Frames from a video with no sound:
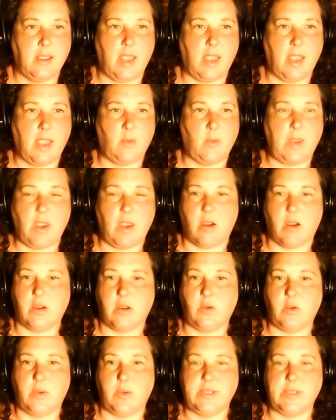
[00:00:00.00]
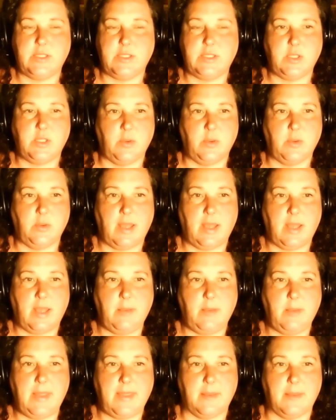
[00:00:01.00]
And we are going to
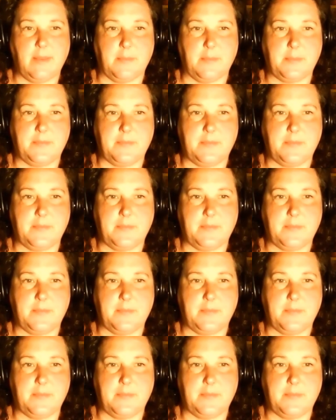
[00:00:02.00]
admit them.